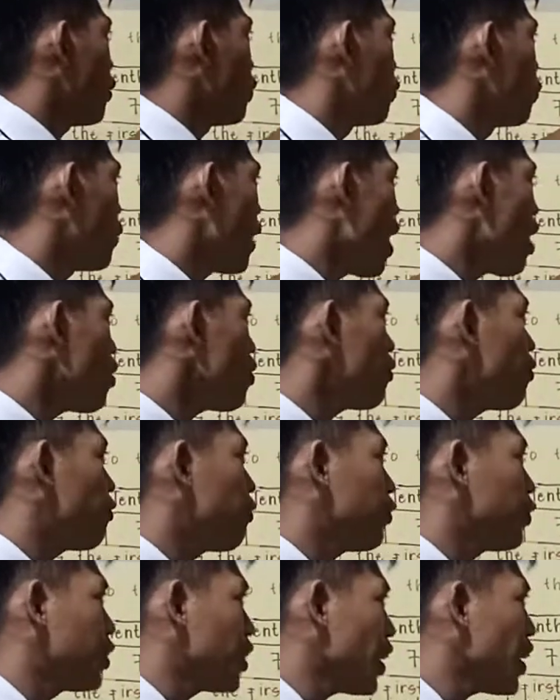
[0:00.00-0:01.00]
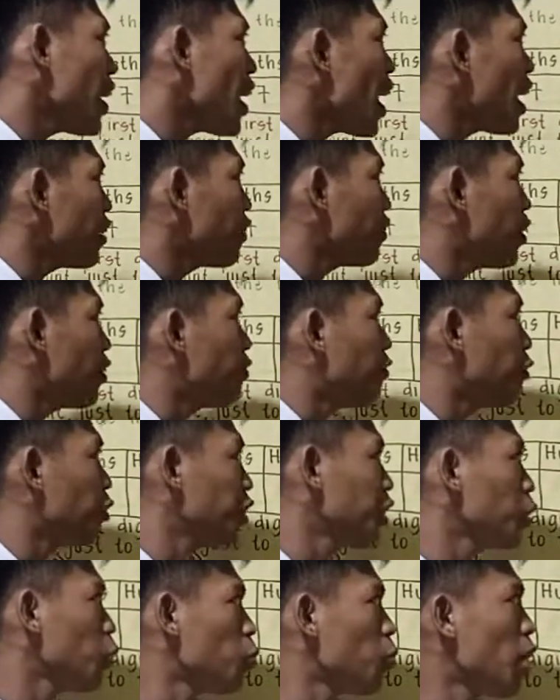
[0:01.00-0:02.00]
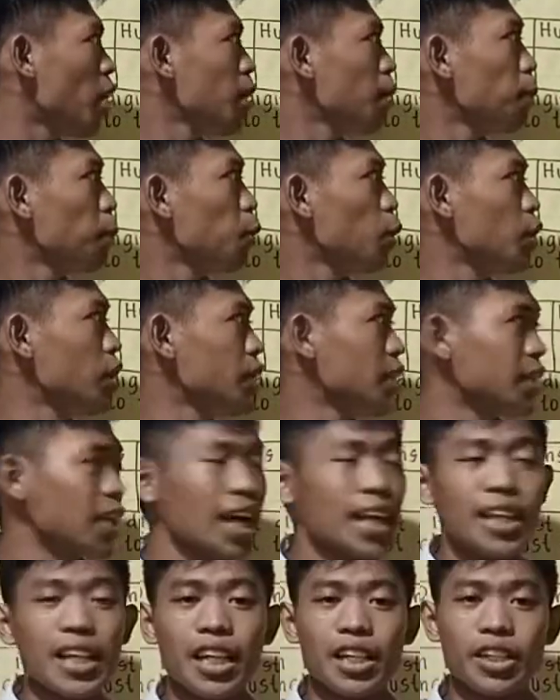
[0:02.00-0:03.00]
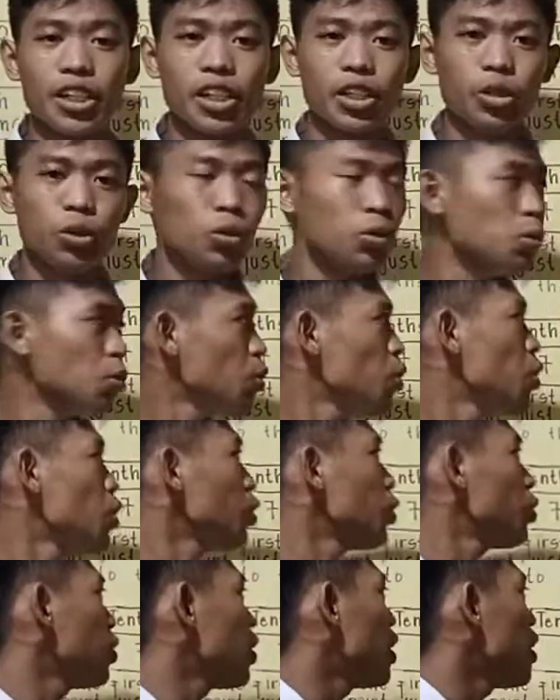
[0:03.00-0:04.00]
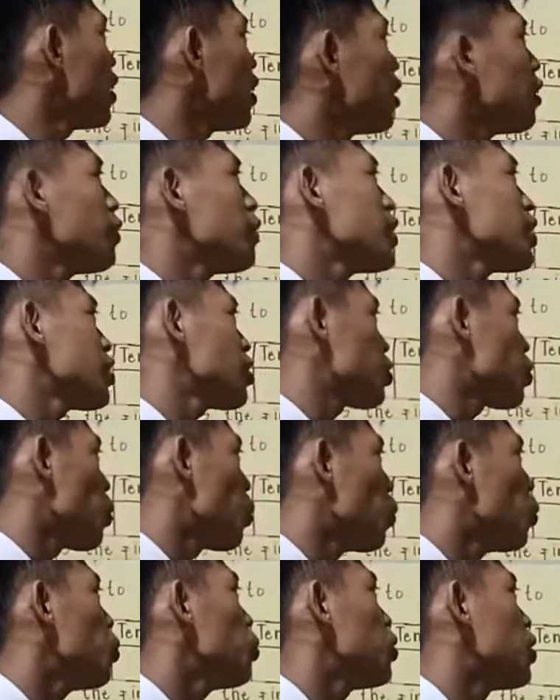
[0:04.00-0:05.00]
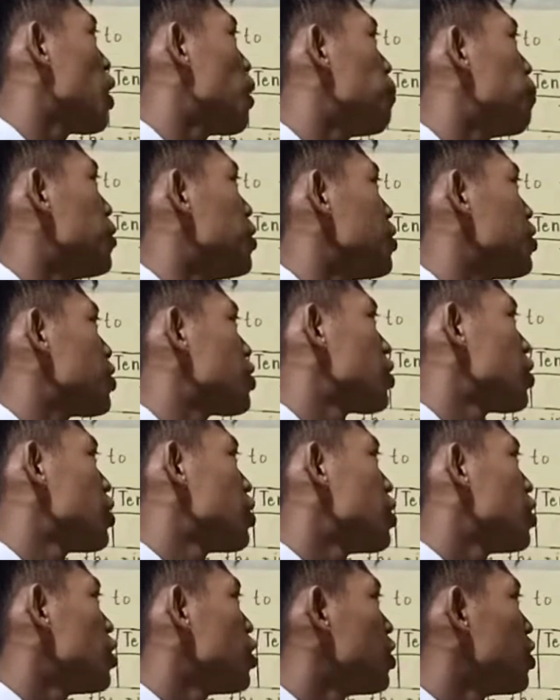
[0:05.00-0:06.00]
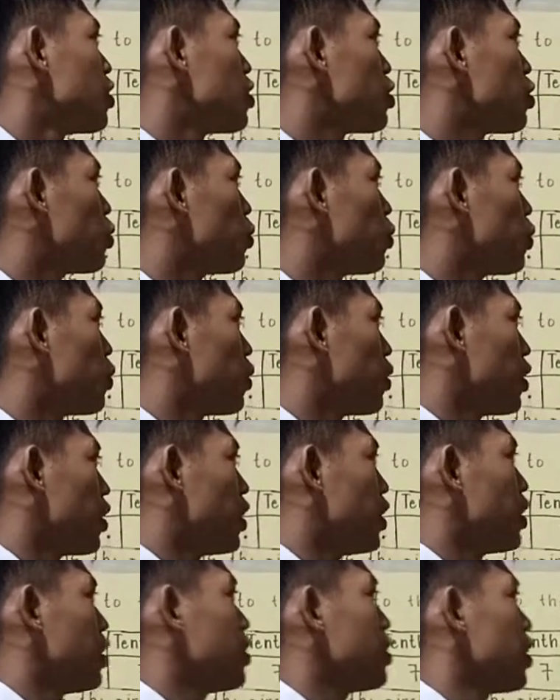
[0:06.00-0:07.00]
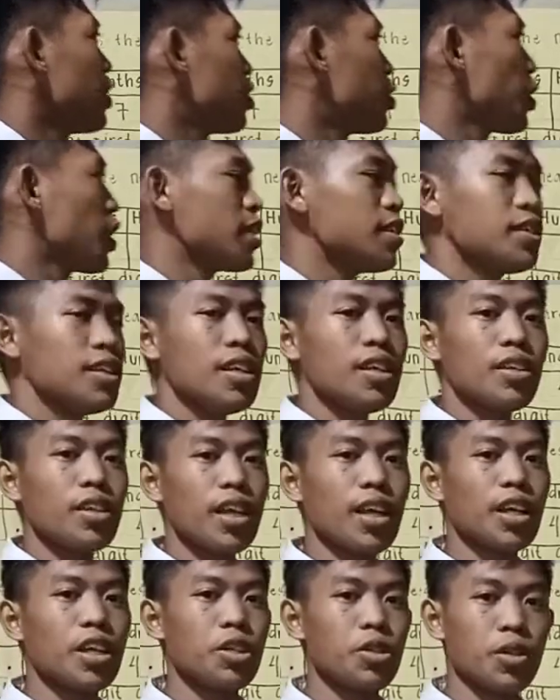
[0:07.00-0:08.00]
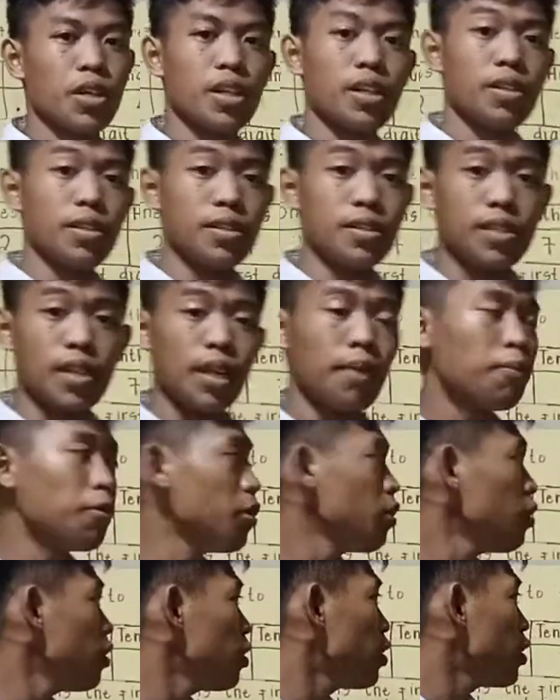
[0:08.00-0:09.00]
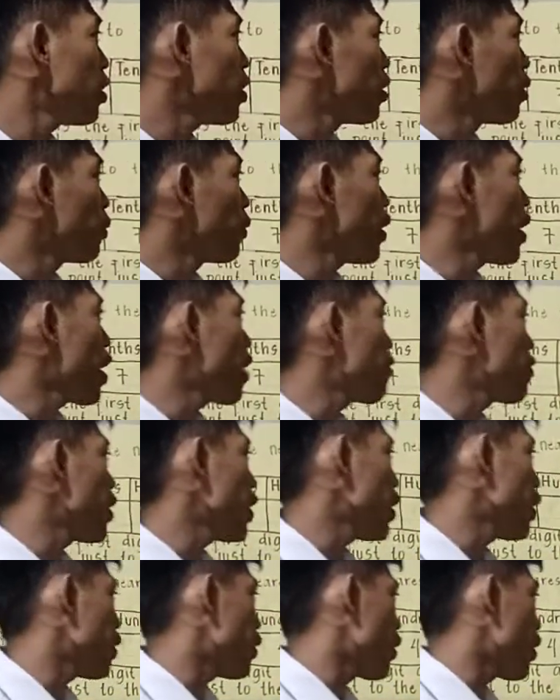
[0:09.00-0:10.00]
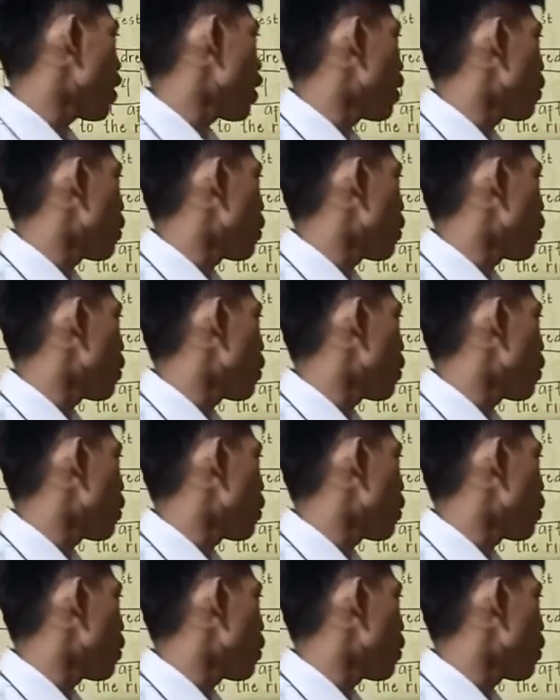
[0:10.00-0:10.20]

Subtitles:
round 341.902 to the nearest whole numbers. So this, as you can see, take a look at this table. We have here